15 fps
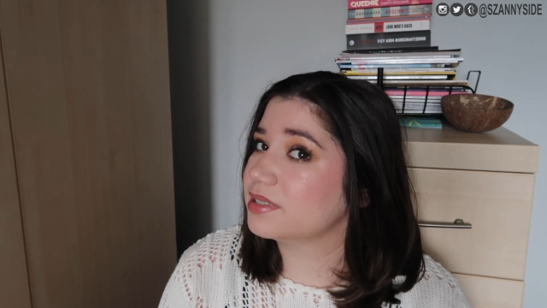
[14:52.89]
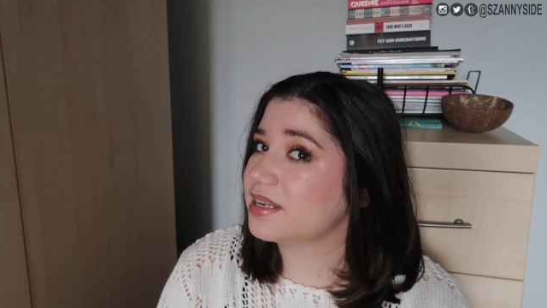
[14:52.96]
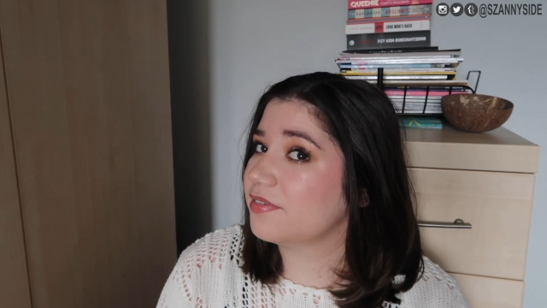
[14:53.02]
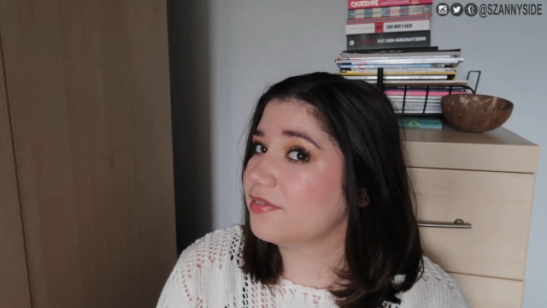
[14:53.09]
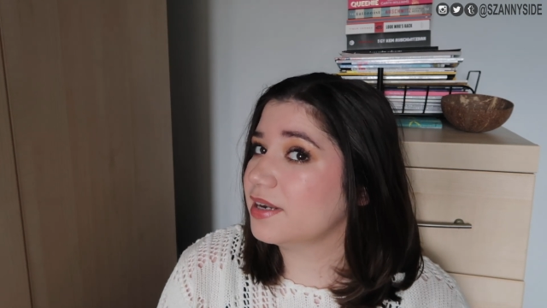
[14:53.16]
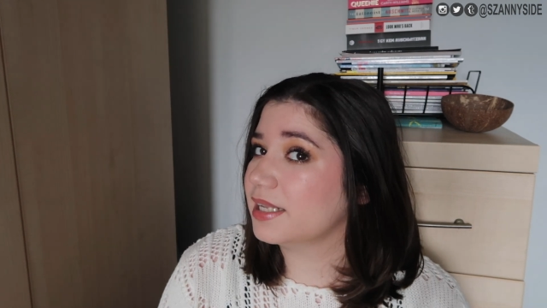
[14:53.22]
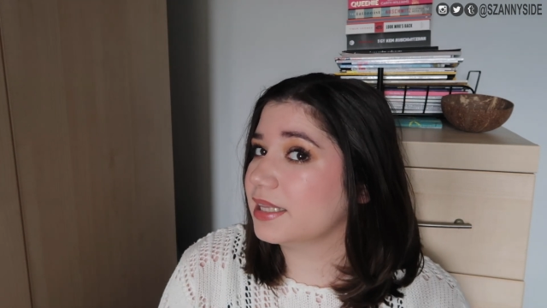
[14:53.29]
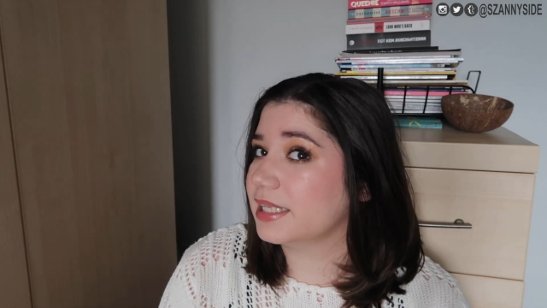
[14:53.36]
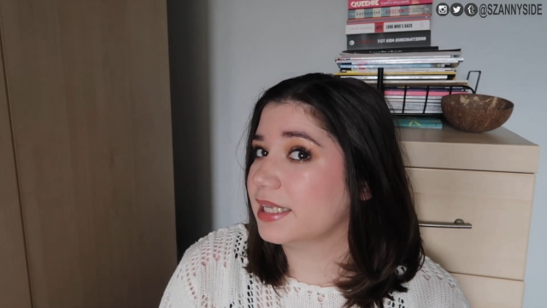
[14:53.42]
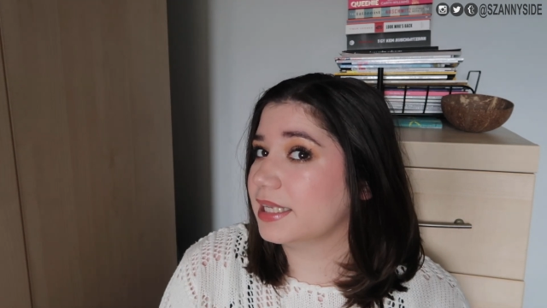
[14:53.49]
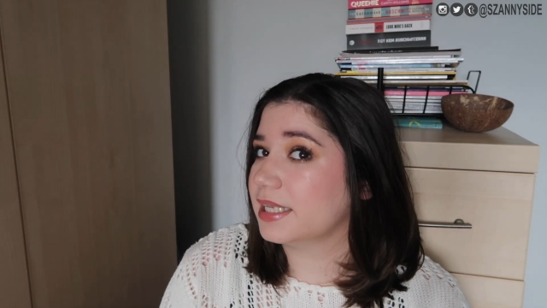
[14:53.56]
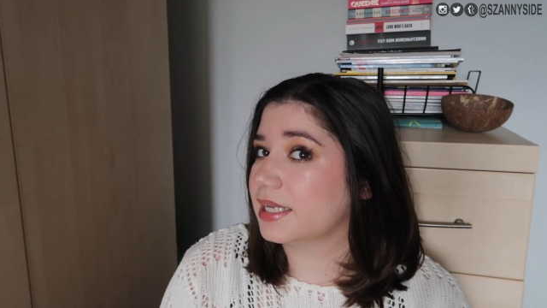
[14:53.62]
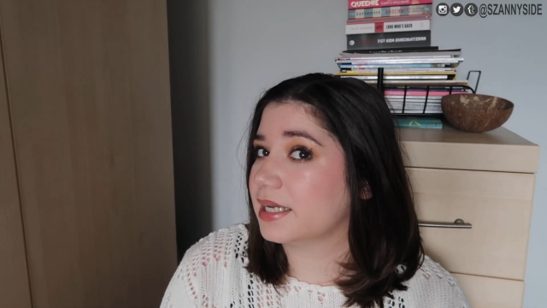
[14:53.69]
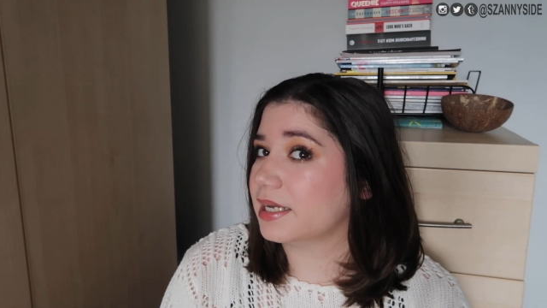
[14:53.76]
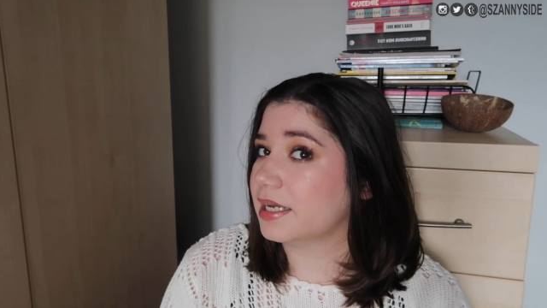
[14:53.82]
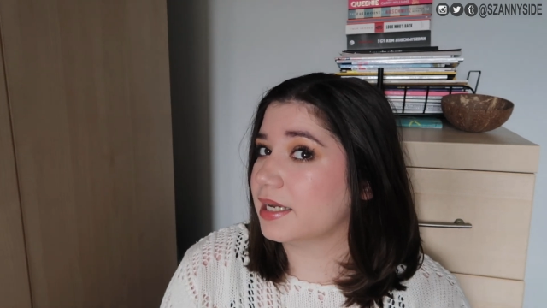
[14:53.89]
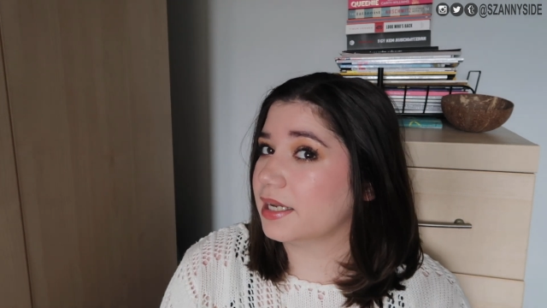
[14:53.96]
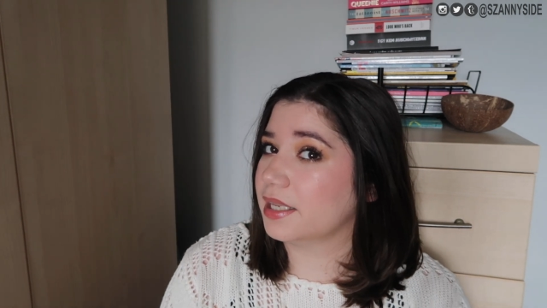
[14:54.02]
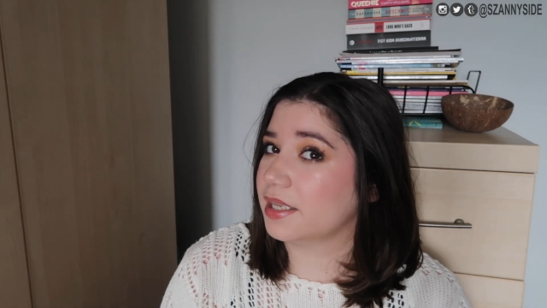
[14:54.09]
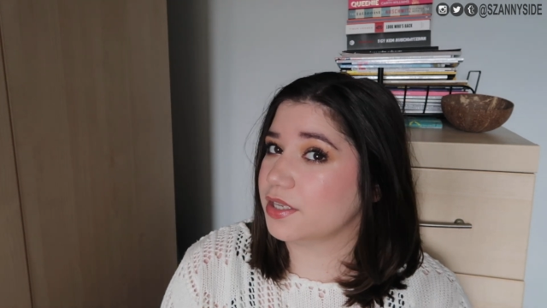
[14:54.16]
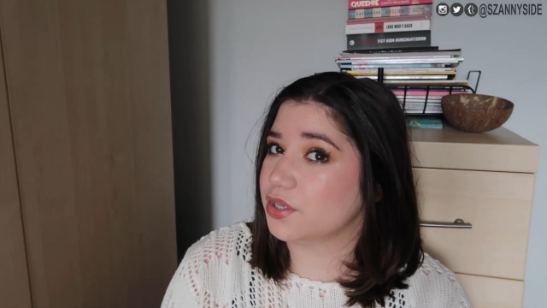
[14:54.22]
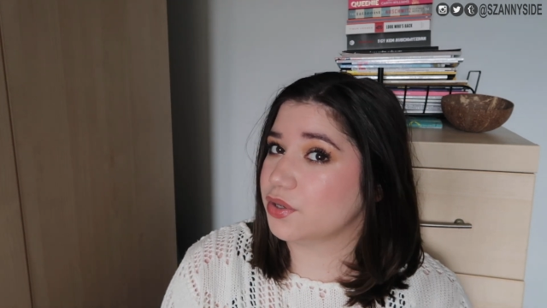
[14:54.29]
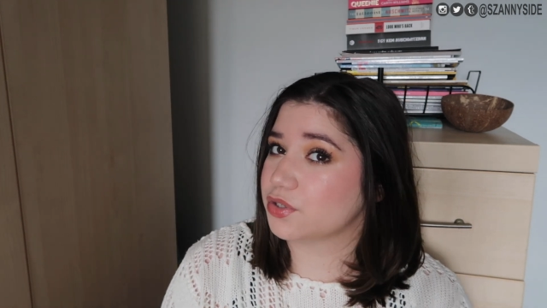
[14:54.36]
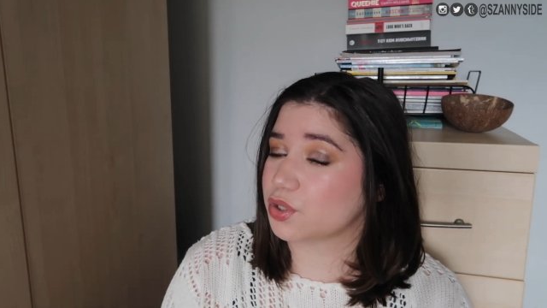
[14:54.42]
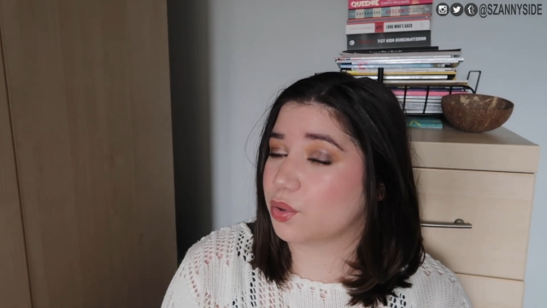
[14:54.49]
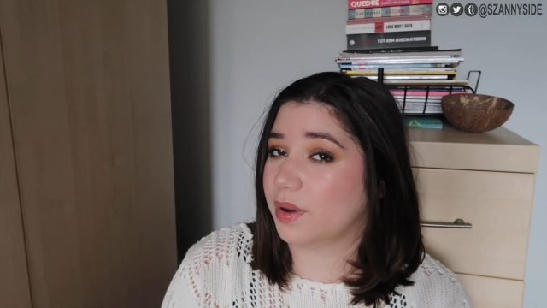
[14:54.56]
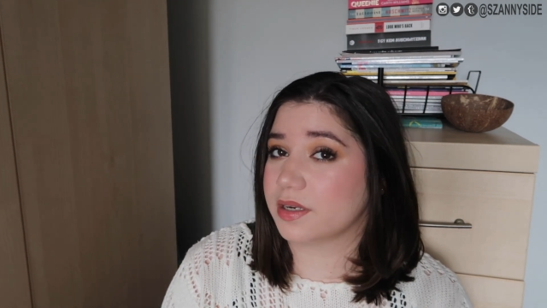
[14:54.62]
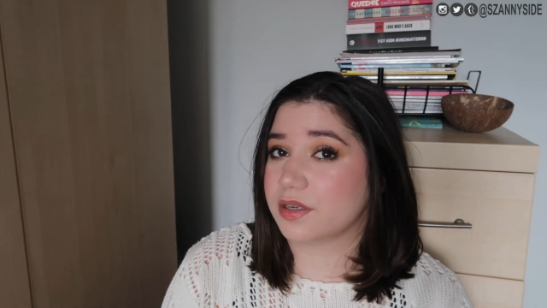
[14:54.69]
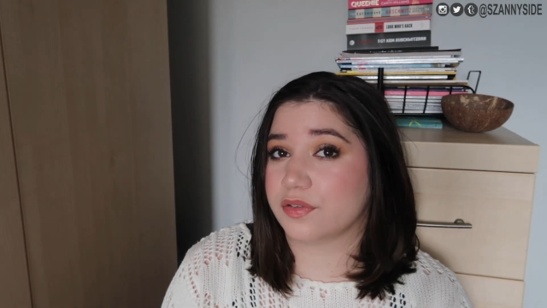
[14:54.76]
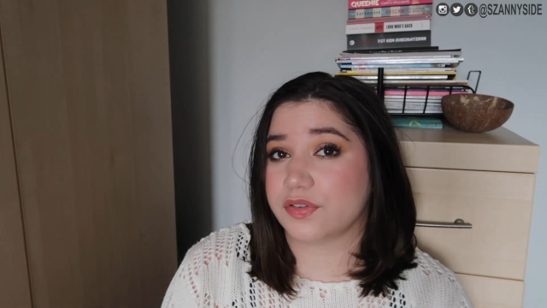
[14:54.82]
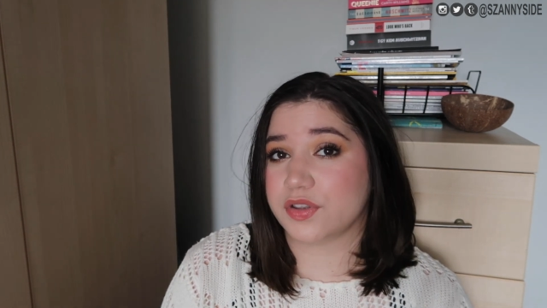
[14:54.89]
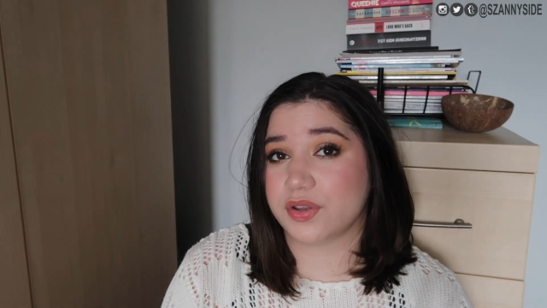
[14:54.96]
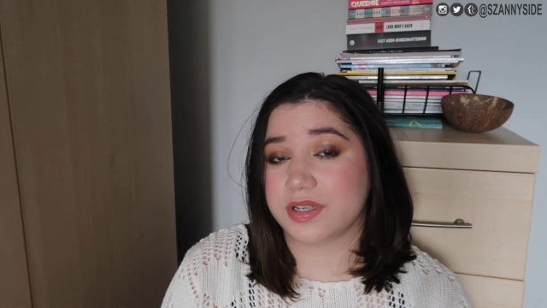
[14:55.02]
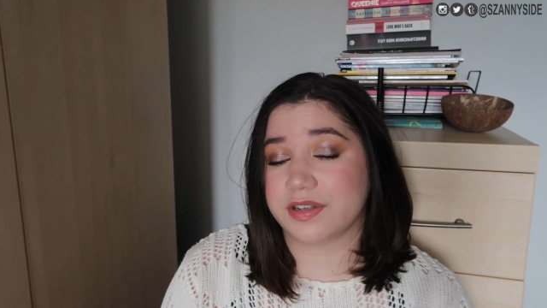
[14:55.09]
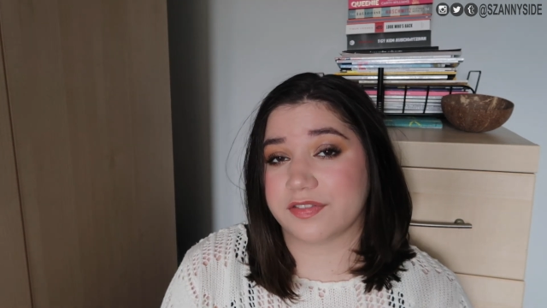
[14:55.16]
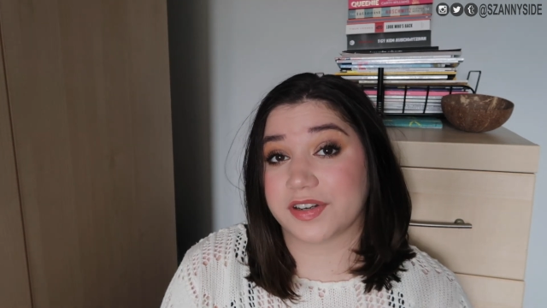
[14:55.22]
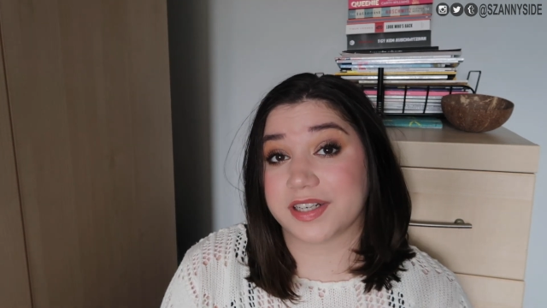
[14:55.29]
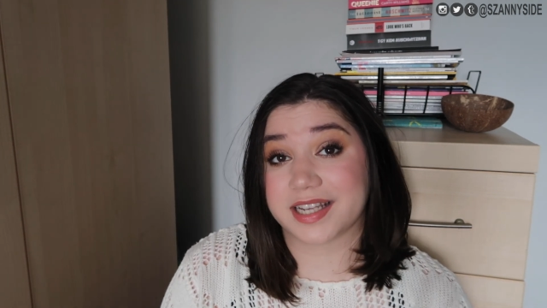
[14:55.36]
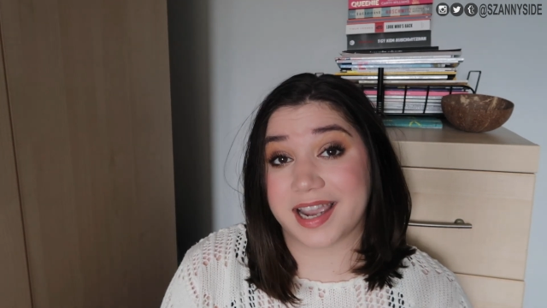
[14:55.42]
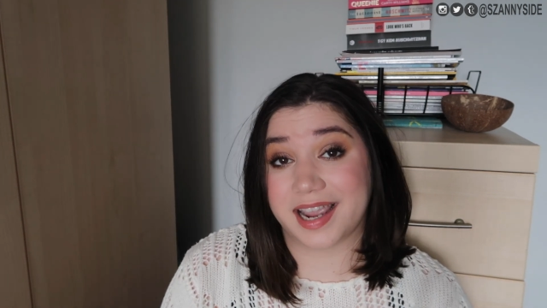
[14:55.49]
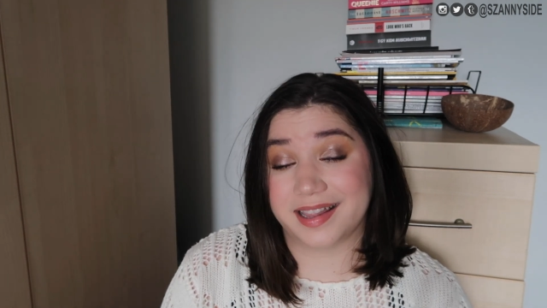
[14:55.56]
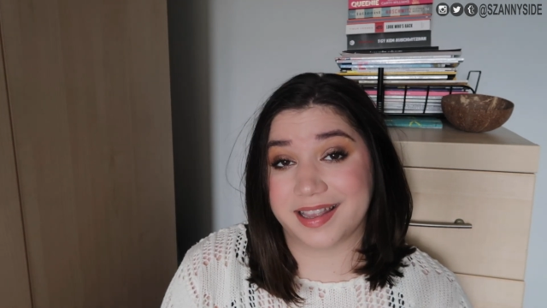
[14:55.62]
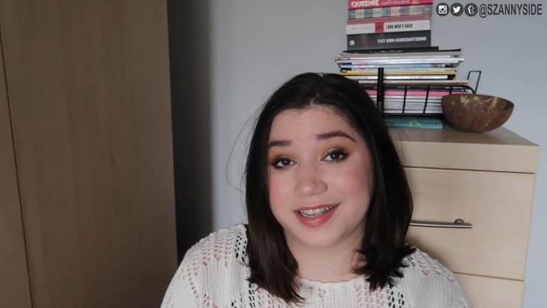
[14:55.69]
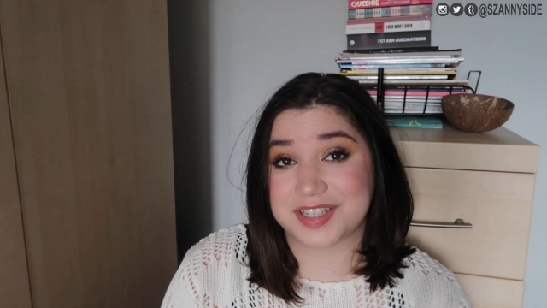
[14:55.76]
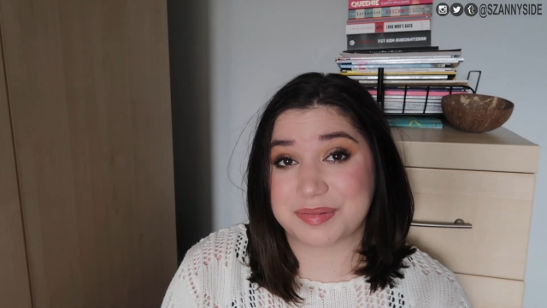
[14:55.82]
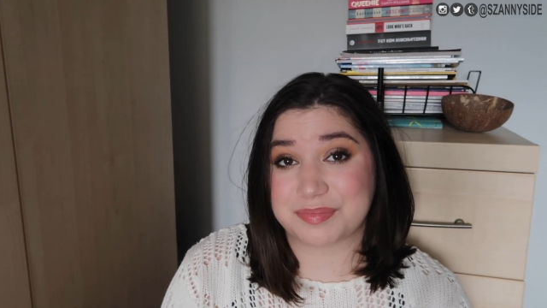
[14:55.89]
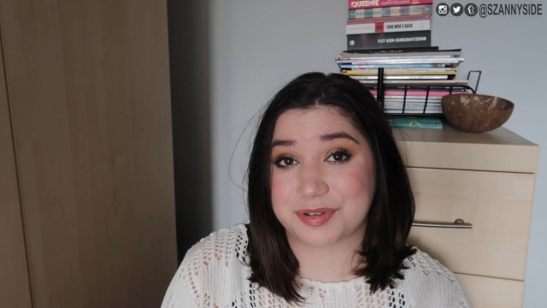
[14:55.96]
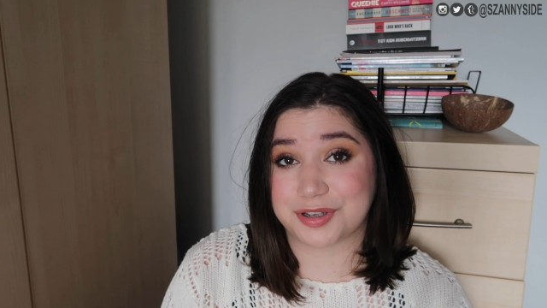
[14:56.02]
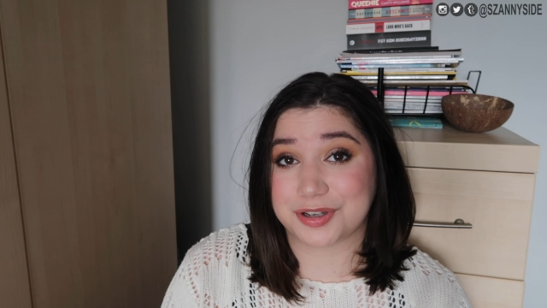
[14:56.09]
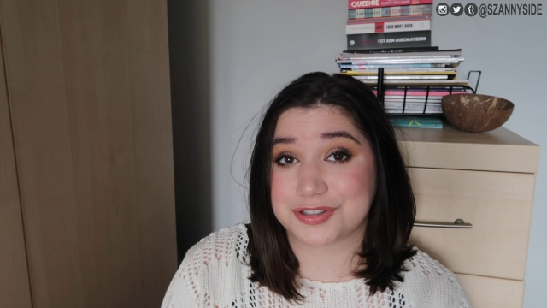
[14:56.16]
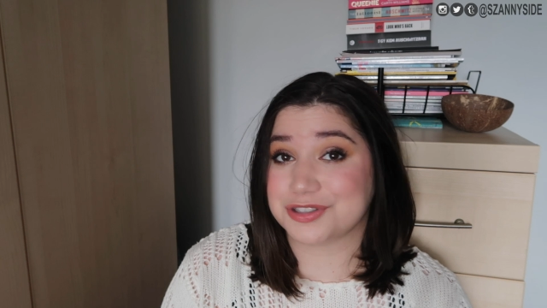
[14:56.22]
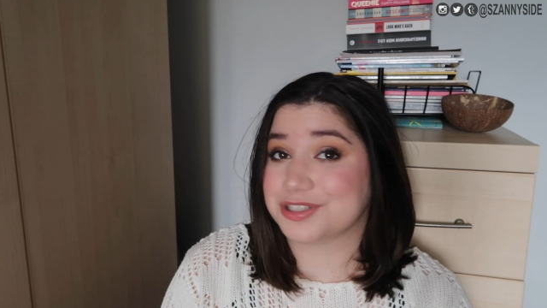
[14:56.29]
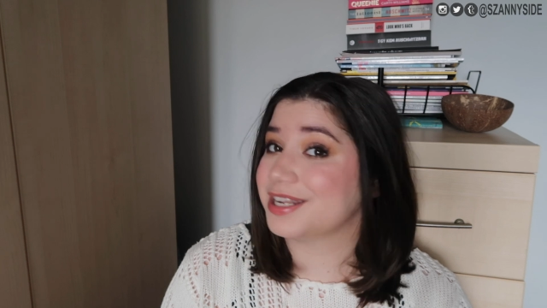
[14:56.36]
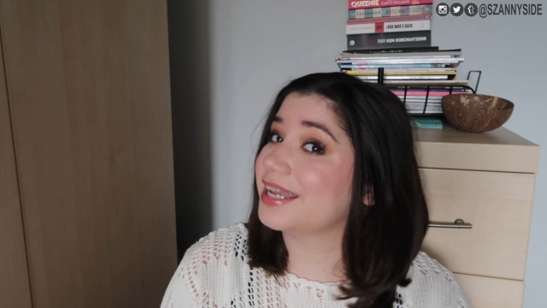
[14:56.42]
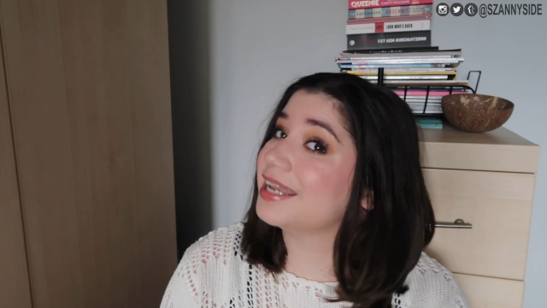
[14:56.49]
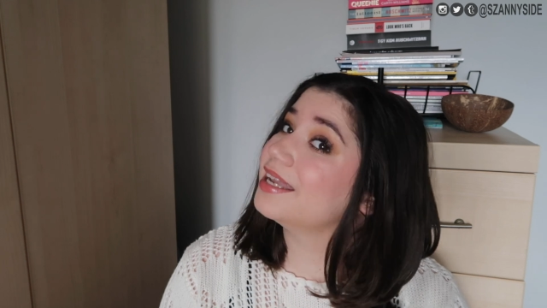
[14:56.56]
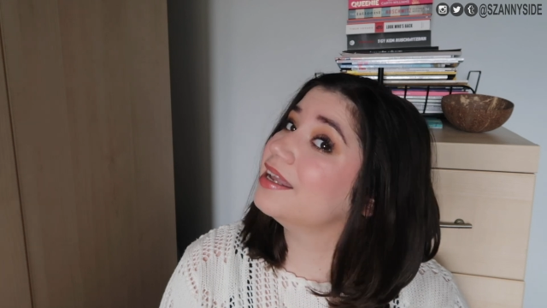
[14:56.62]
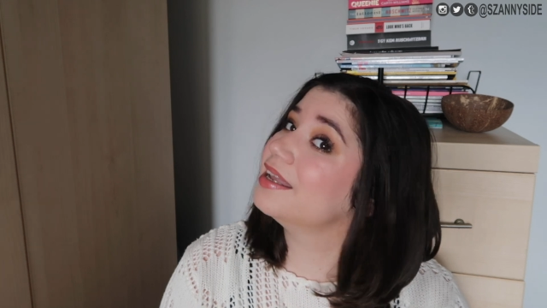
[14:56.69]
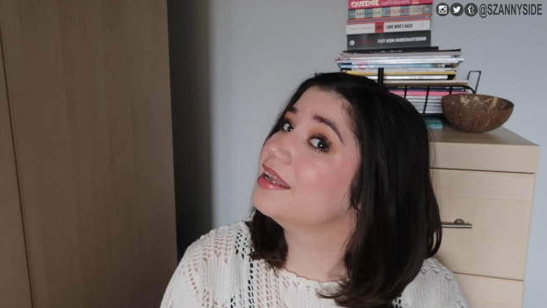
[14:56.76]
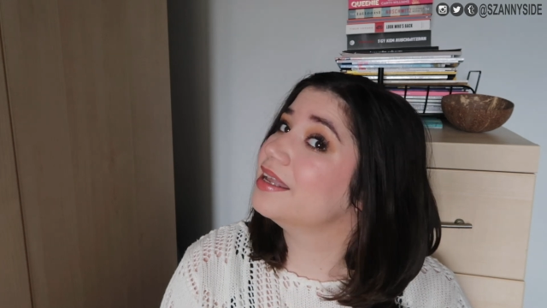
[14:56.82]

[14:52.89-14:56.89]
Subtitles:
definitely I use quite a few different highlighting products today.